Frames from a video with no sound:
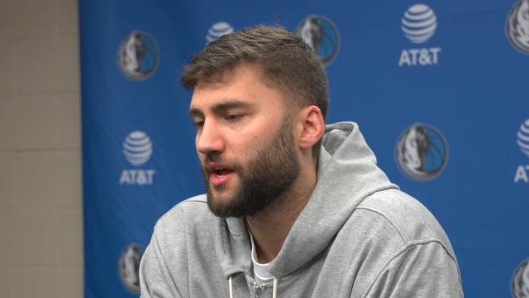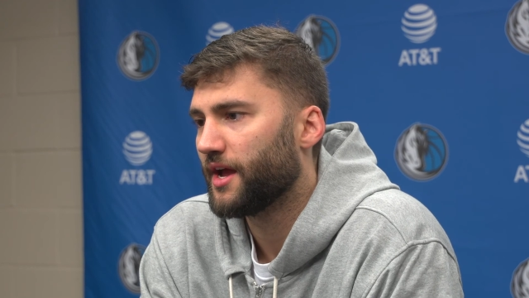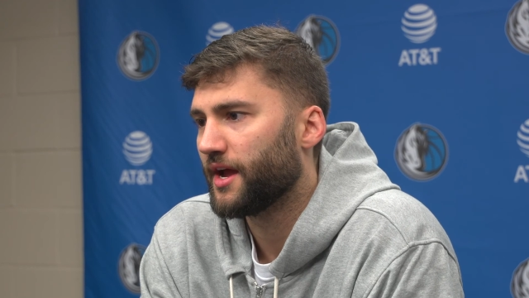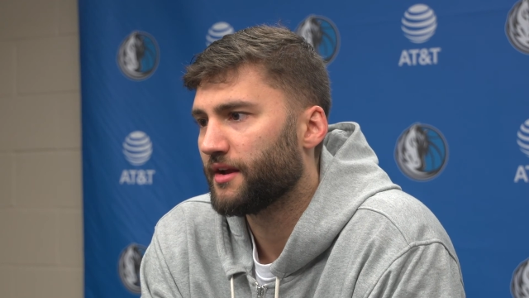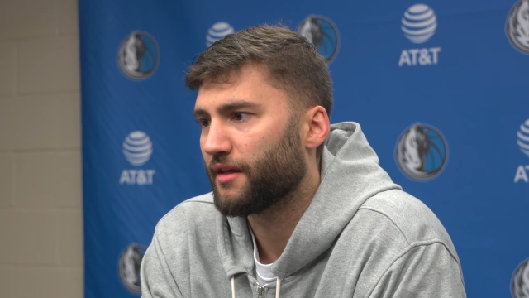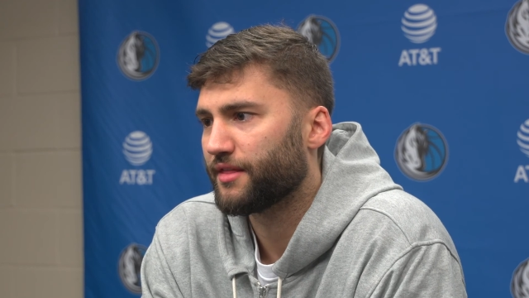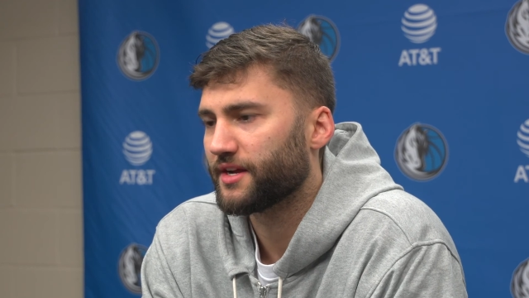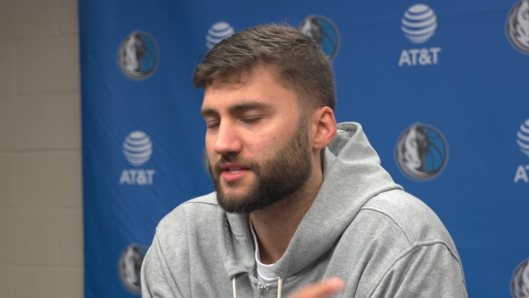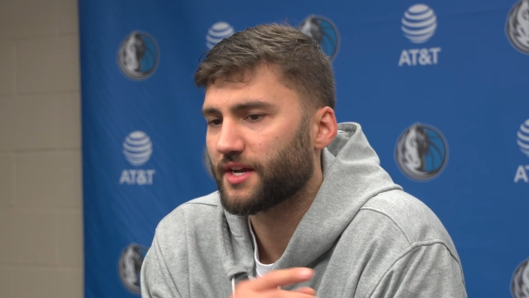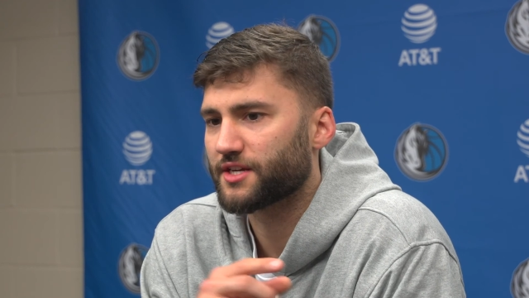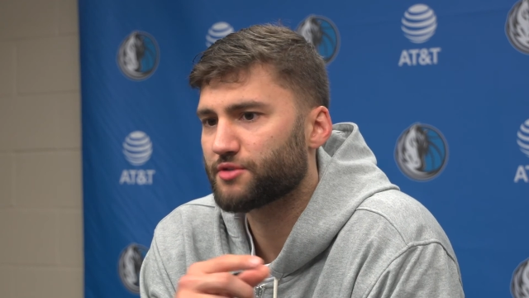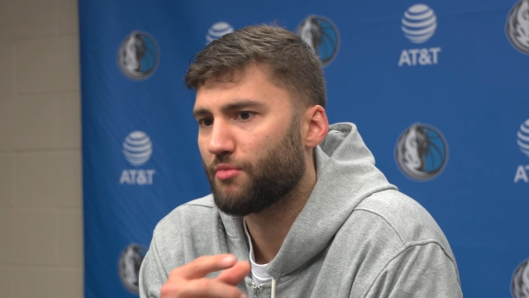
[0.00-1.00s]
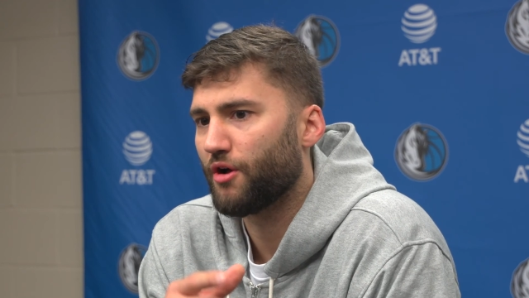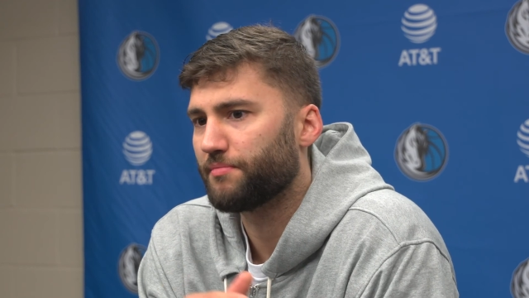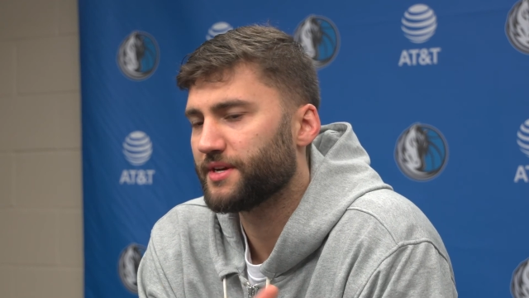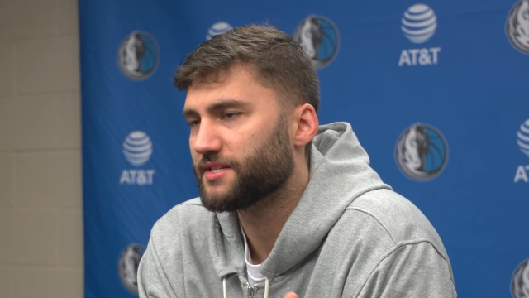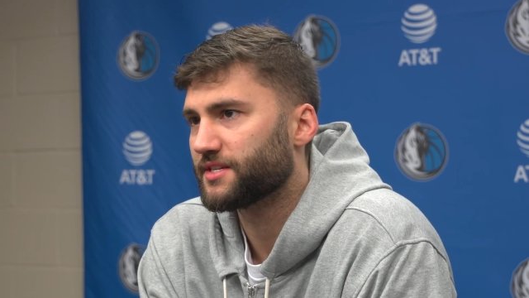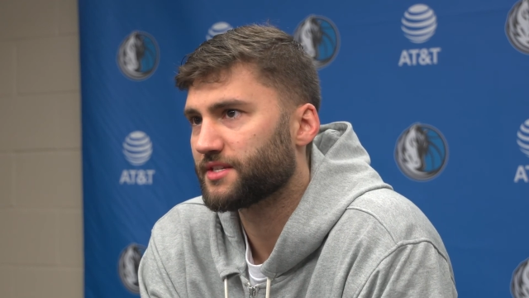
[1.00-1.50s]
And I think it's like small
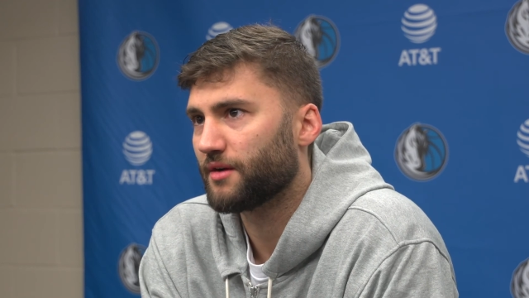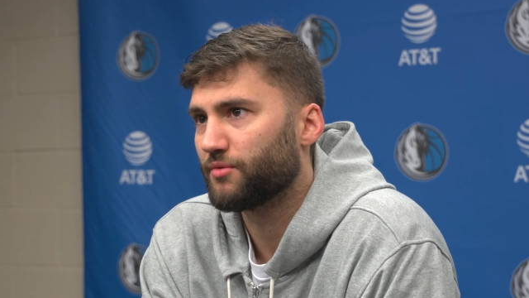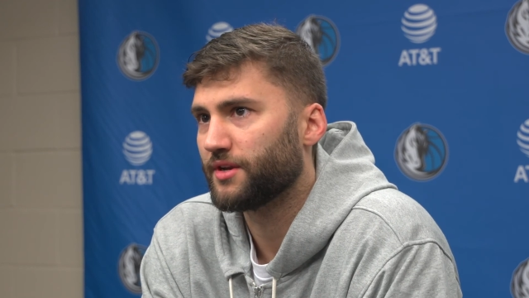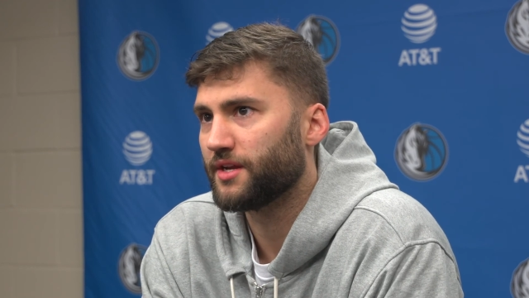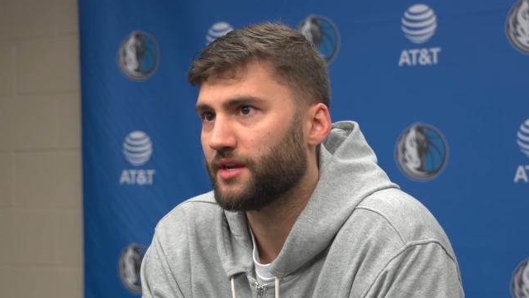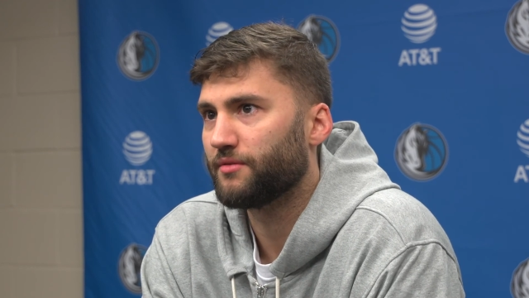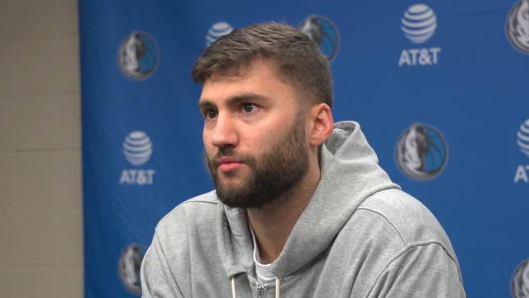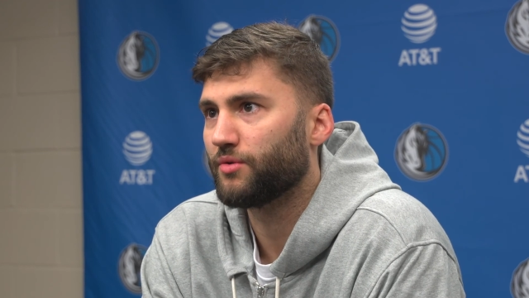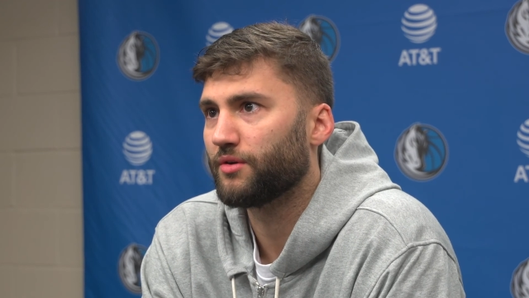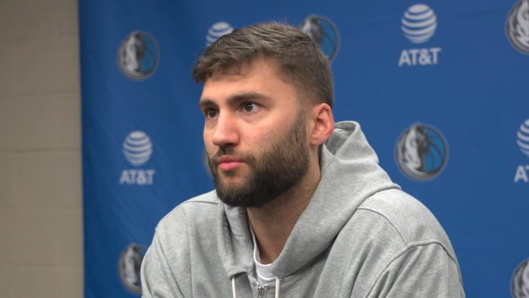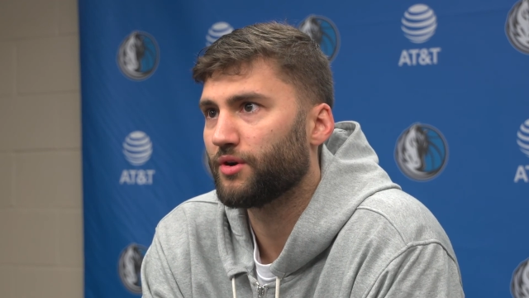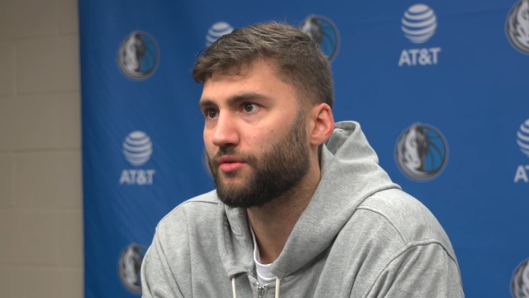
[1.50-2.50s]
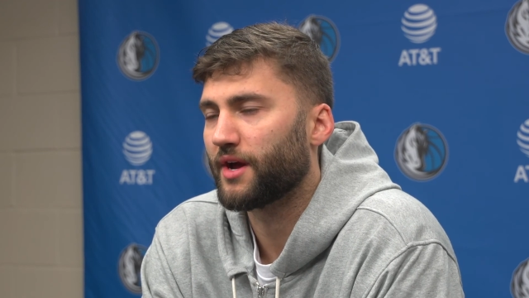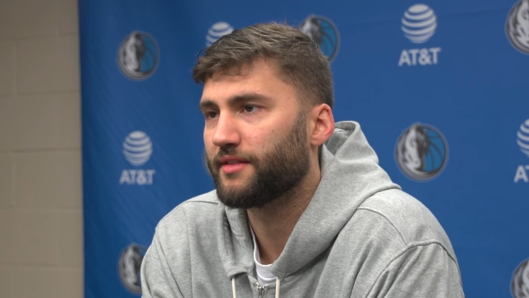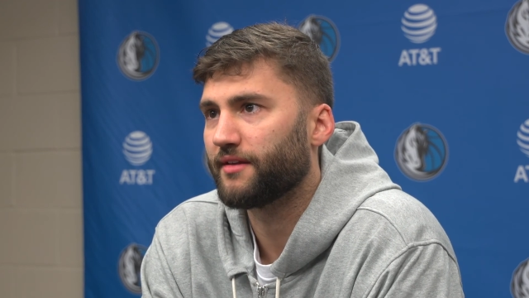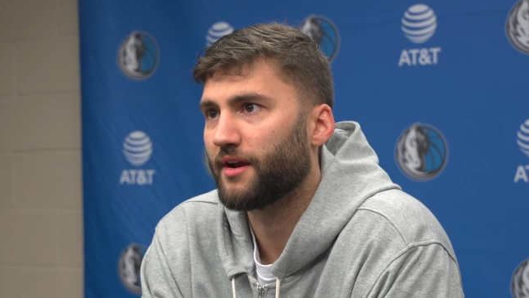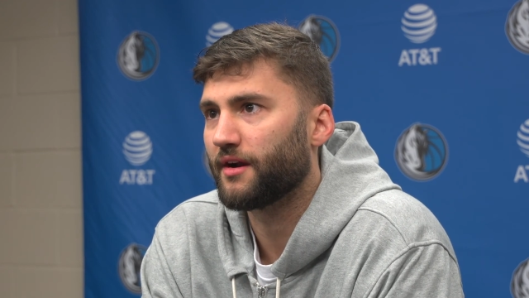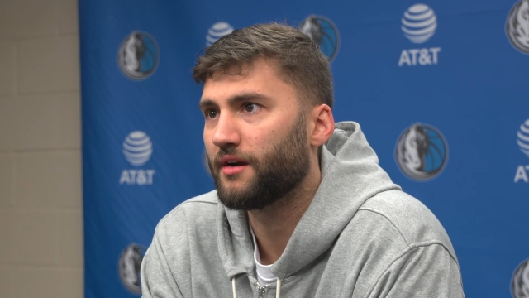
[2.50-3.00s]
pieces that we need. We're
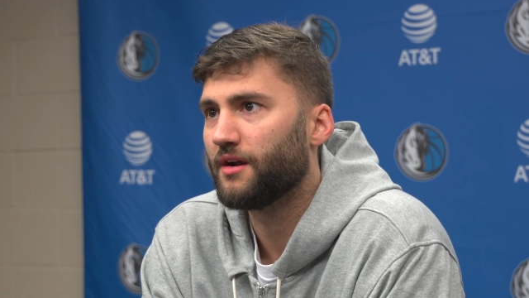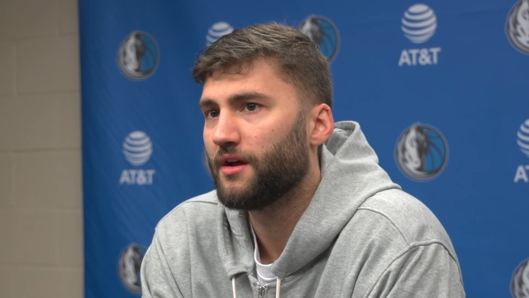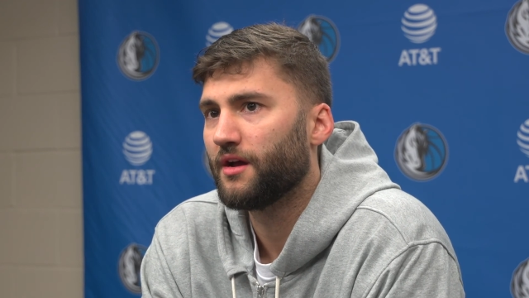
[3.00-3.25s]
right there.